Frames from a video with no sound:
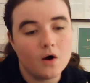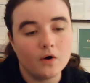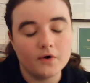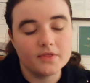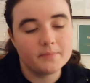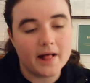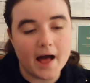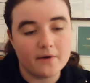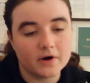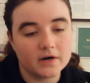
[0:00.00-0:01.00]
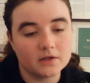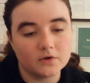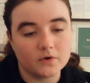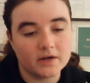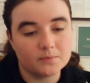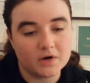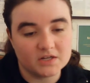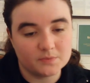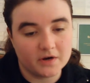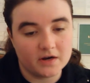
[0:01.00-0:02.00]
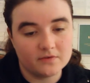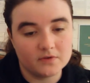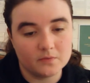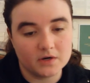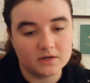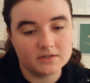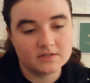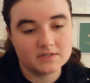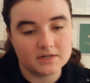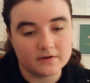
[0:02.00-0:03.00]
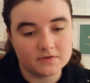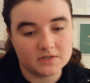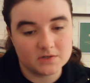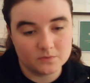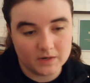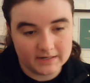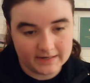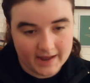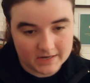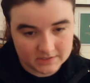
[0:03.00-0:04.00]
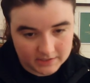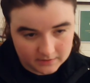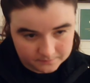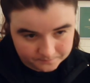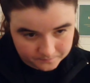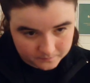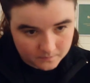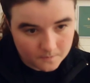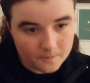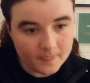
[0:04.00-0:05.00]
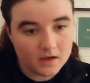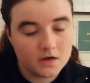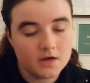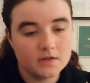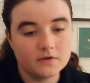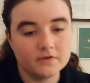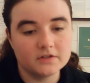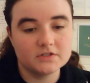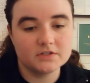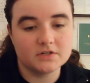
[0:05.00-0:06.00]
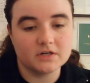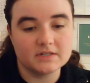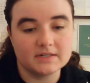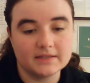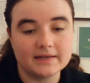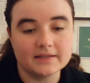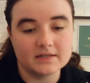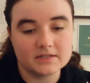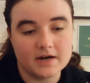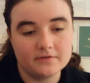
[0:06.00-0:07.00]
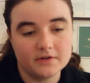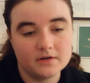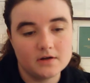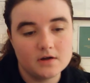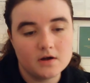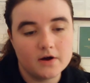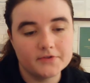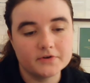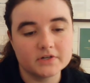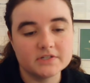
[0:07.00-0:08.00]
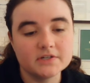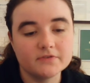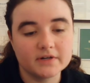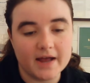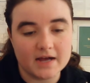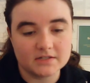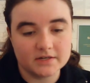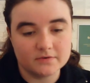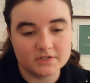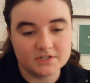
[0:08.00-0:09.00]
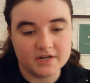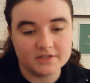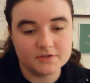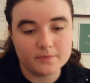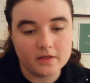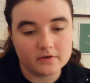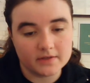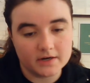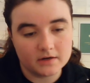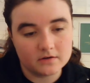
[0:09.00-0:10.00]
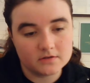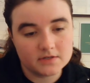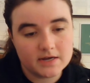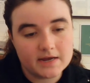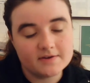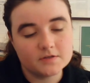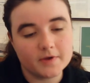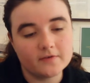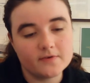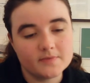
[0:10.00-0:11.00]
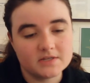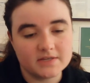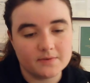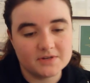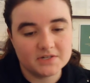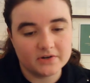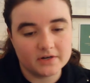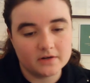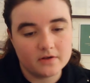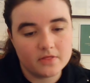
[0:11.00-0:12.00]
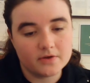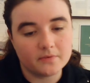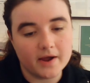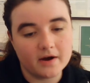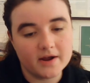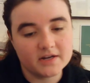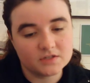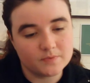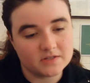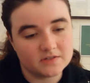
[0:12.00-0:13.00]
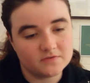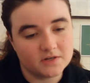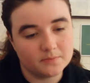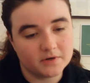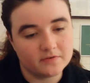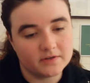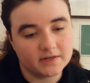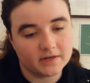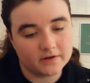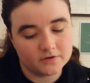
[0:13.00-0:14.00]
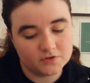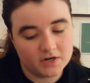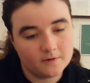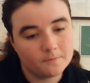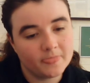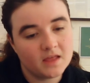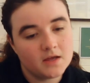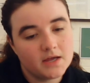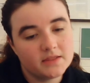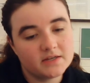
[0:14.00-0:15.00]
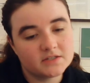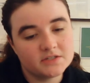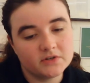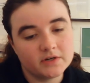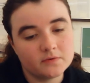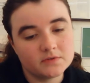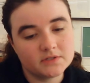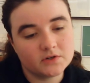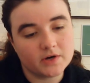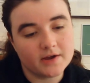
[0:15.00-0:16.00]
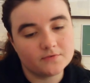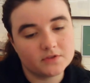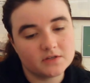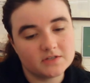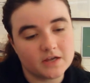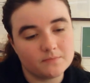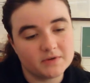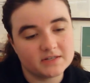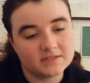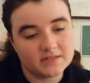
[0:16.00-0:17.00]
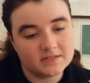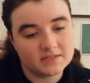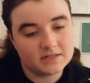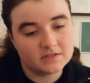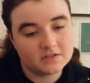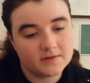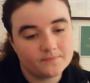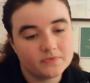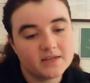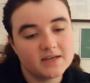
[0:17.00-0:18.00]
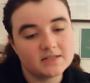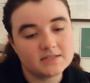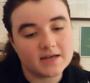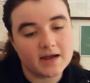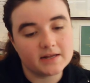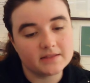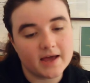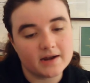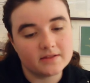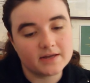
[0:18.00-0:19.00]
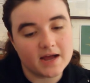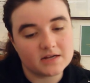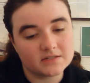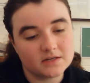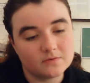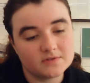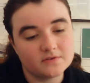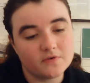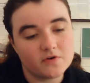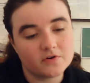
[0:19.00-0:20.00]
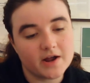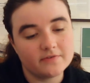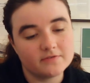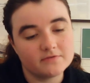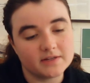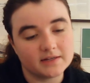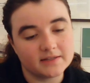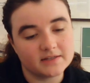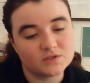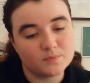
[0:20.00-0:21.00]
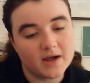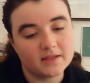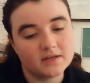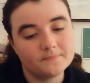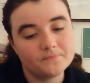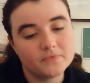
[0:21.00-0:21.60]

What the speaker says: All the power and glory and prosperity of the world stuffed into one casket. The villagers turned to Ling Ling's coffin. Although her silver casket was a shade smaller than Uncle's, it was made from the same material, the rare and expensive timber of the ginkgo tree, and the exterior was engraved with the same big city scenes. Inside, at the head of the casket, was a photograph of Ling Ling smiling.